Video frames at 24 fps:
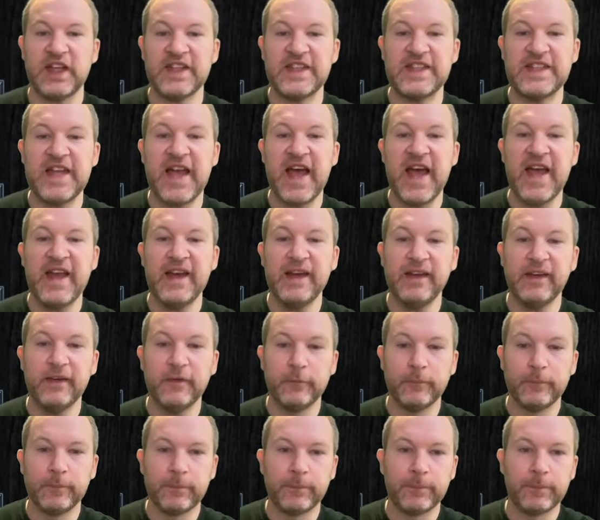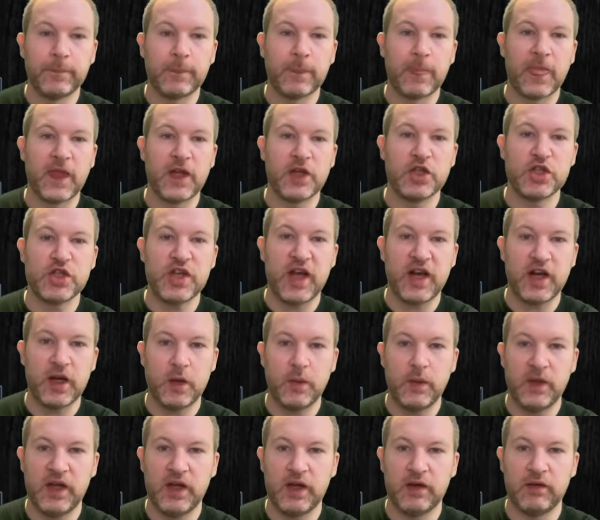10
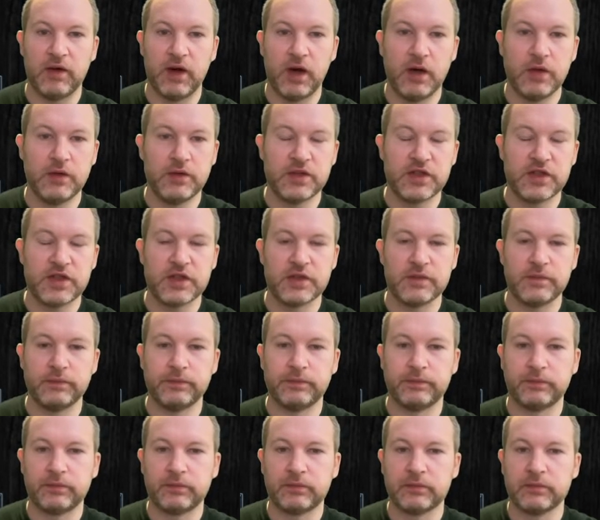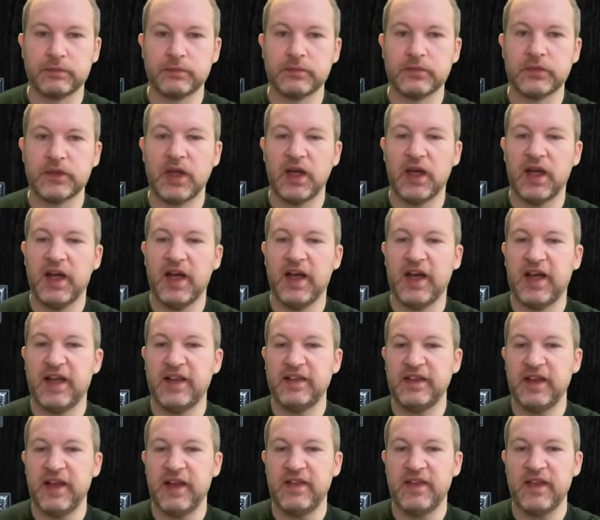shadow heroes,
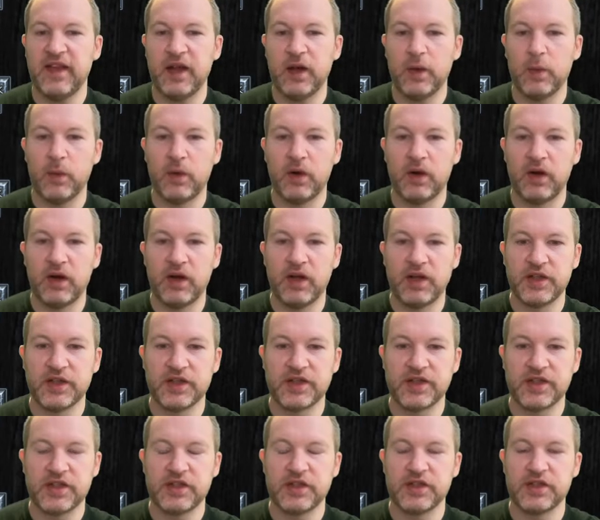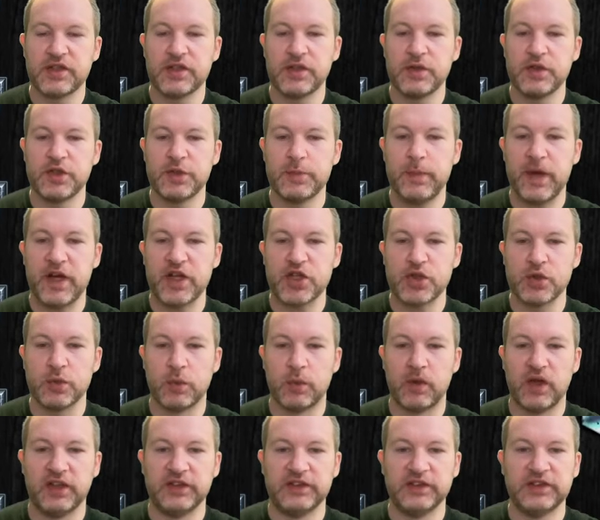and then there was 2 special
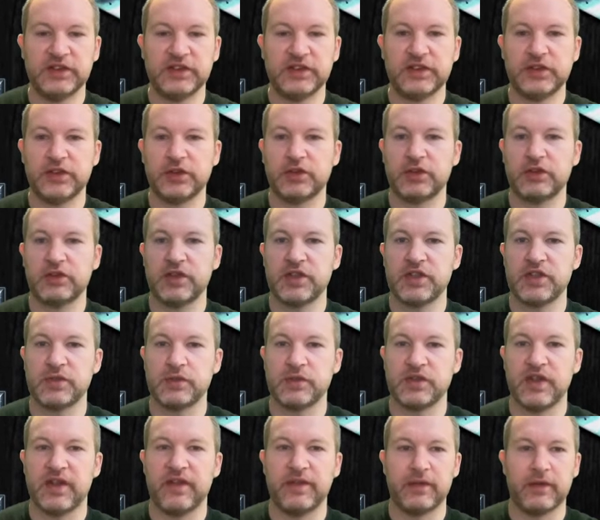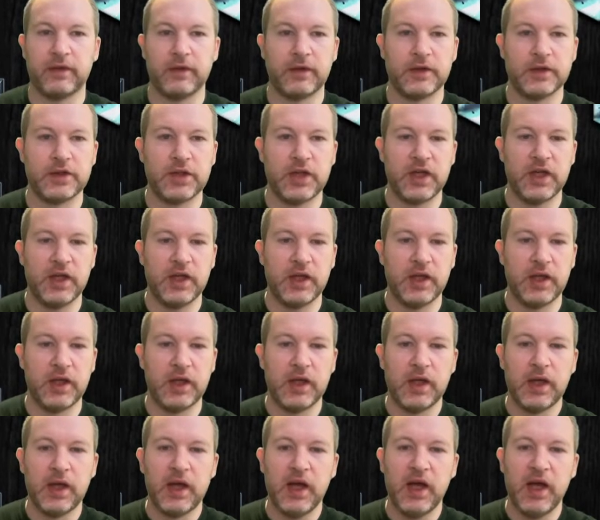ones, this Crystals Anthology.
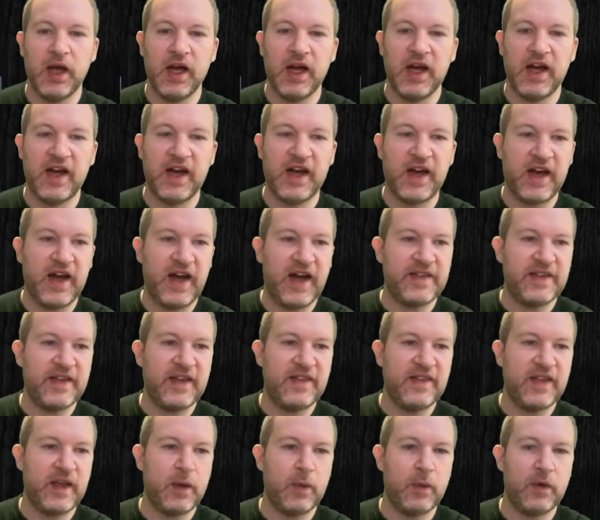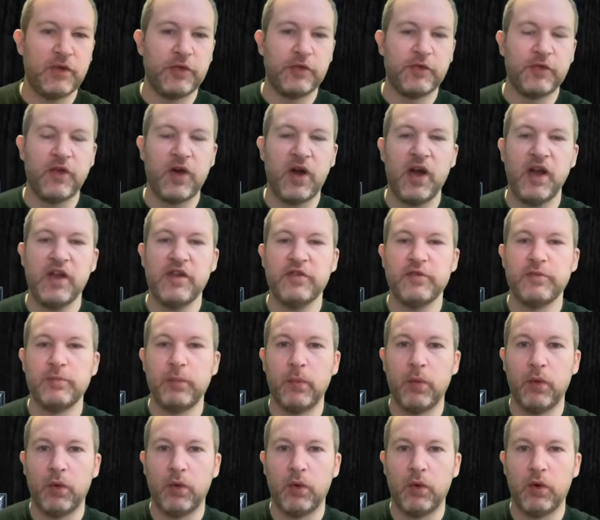And then there were 5
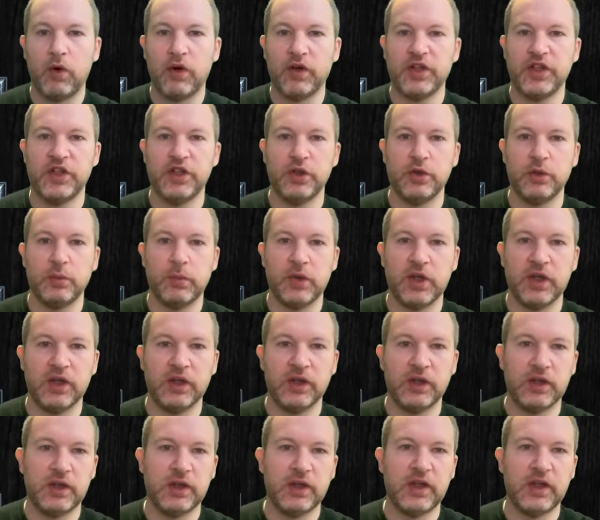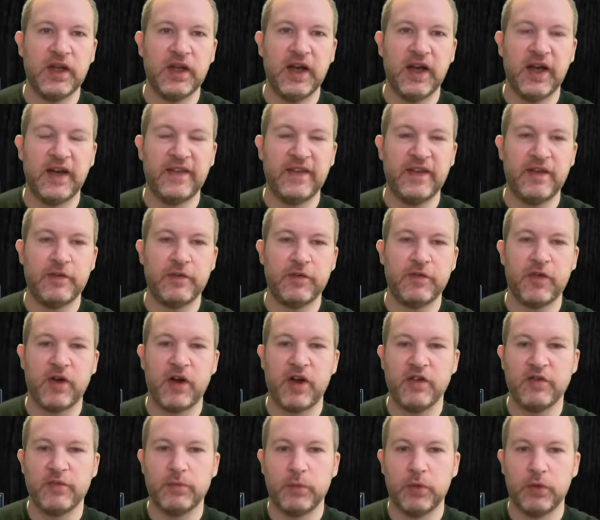more human and then
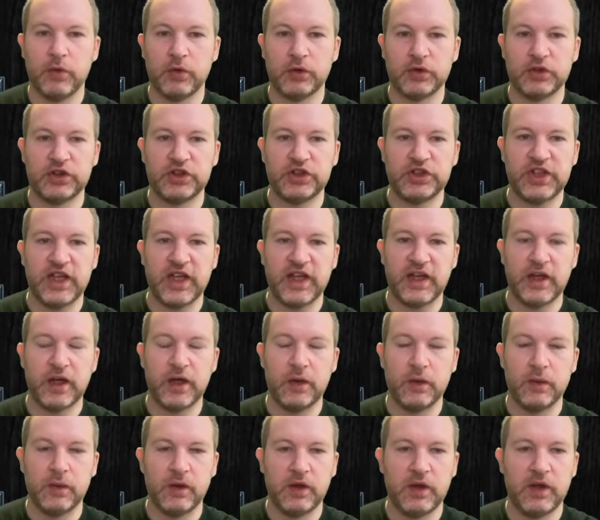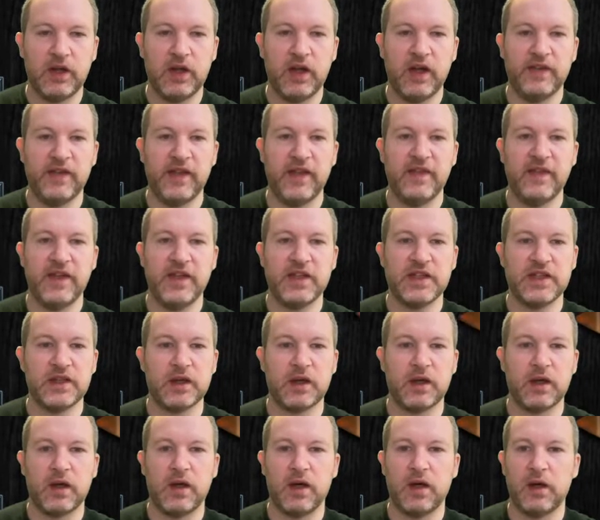5 more shadow. And then these
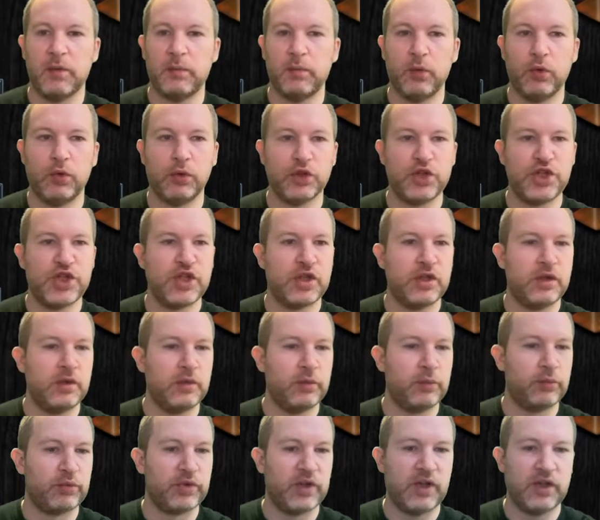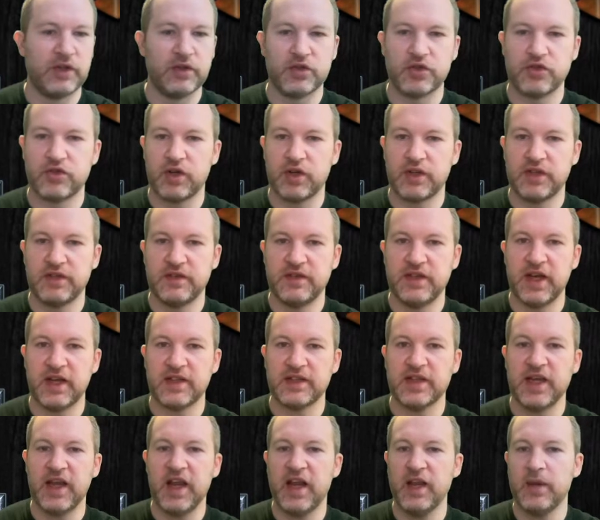are more tuned, pre-constructed
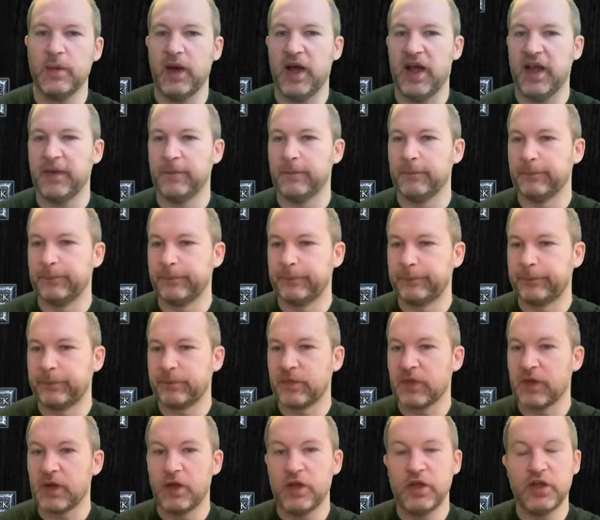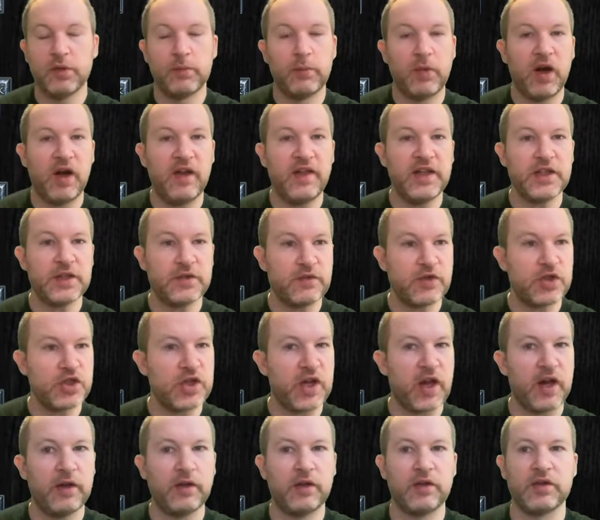decks. Anyway, you can buy these for
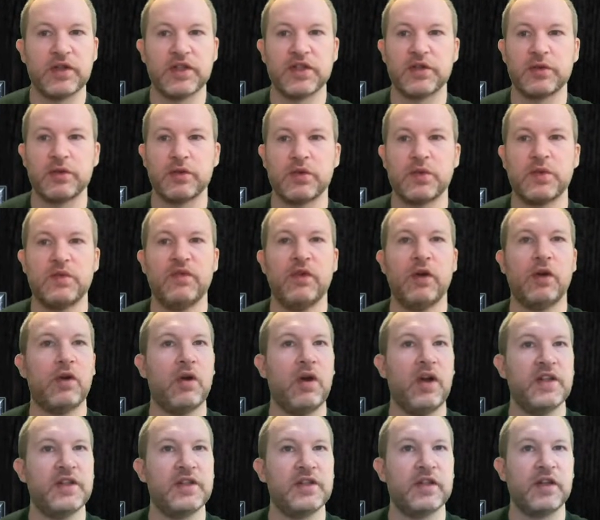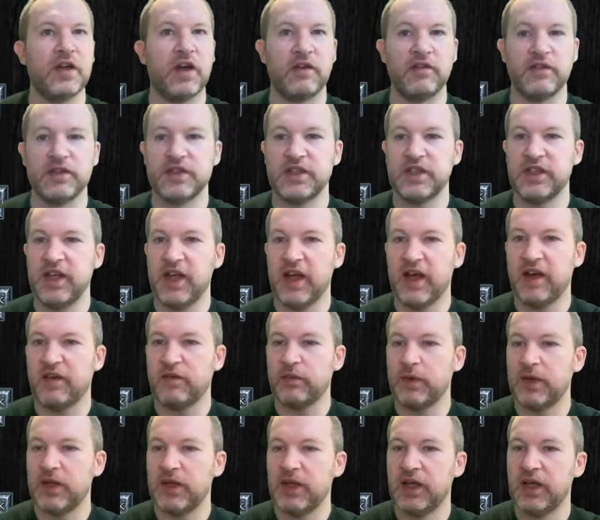shadow crystals. We've not got into currency yet, have
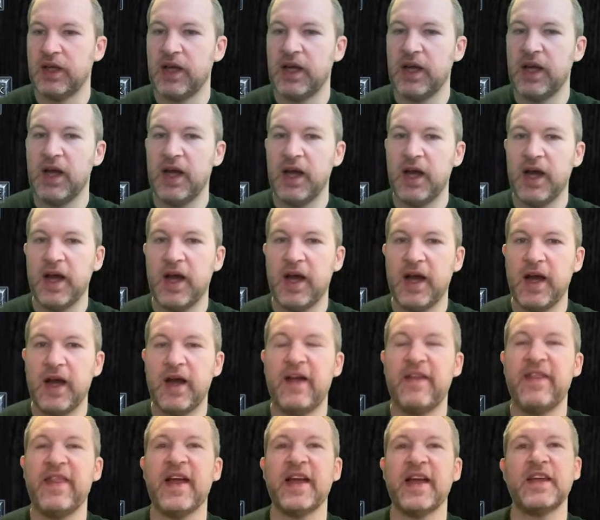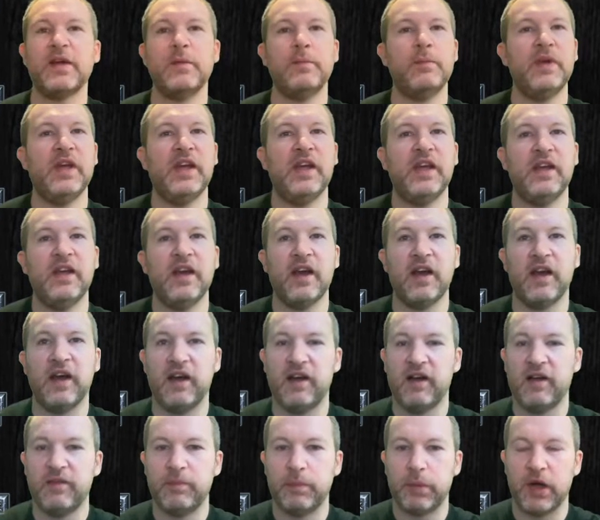we? That can be
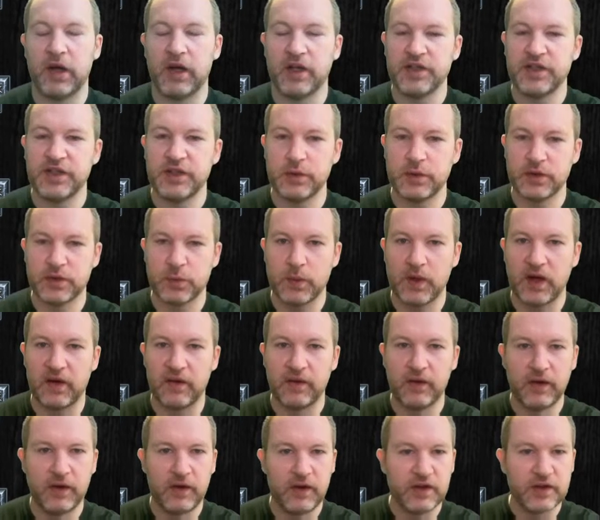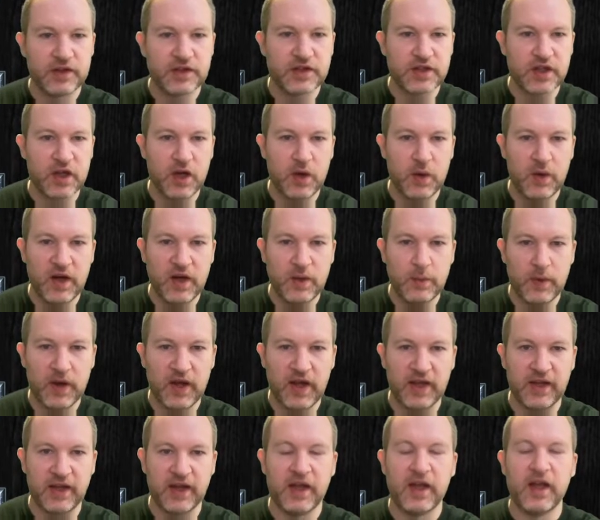part 2 as well. So
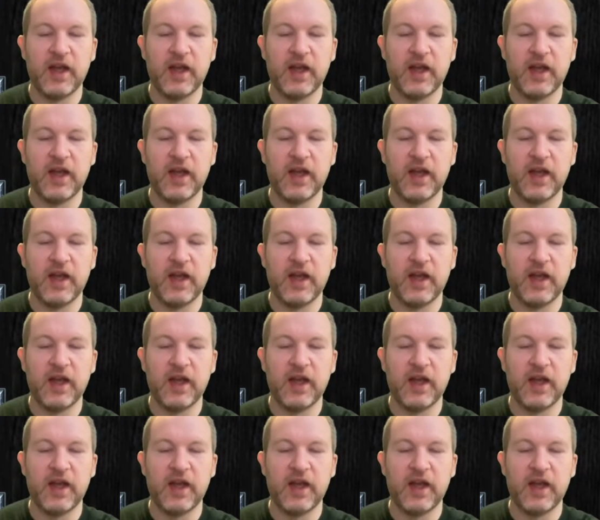anyway,